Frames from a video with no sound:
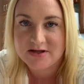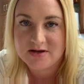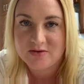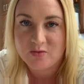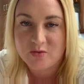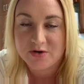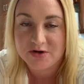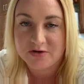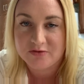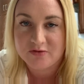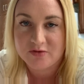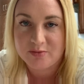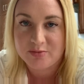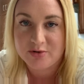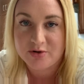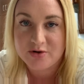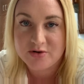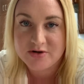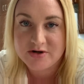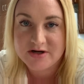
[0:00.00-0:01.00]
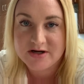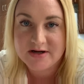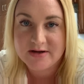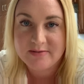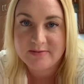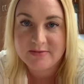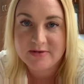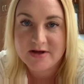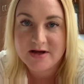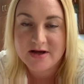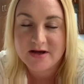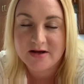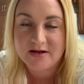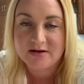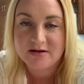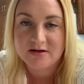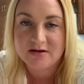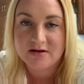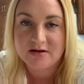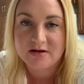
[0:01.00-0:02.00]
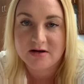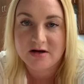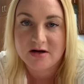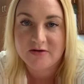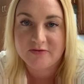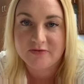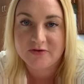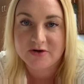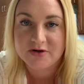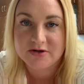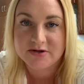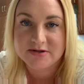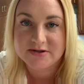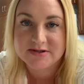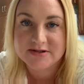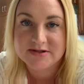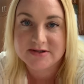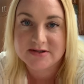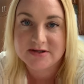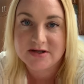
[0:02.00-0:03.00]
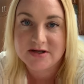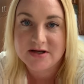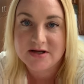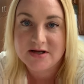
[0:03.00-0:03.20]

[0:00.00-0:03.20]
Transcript: wonderful program that offers